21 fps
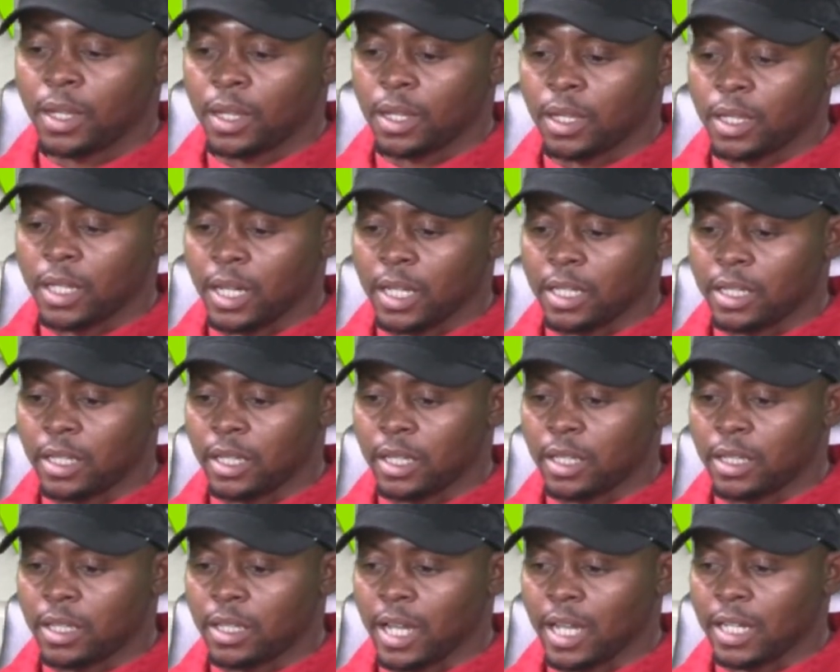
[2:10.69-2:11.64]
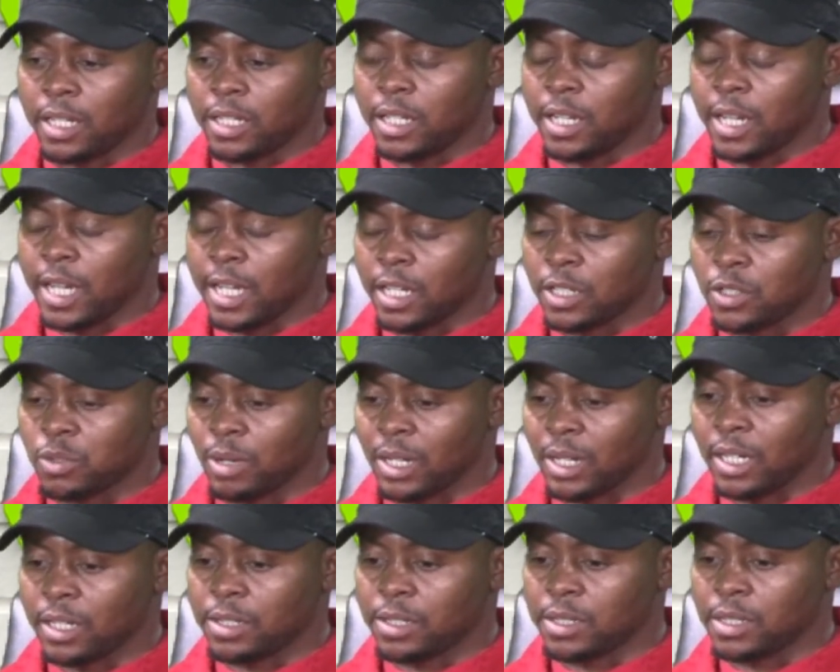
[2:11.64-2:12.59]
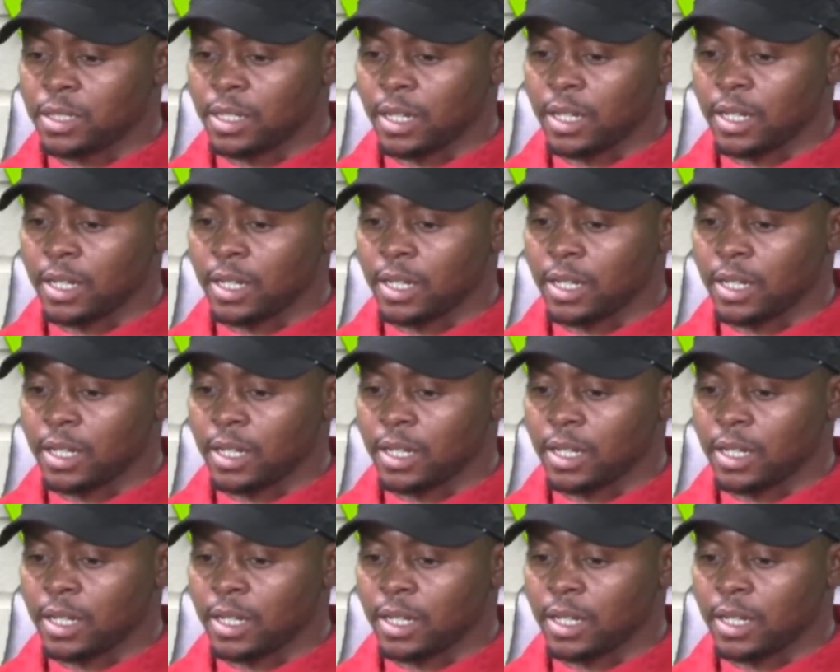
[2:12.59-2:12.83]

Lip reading: Yeah, the idea actually is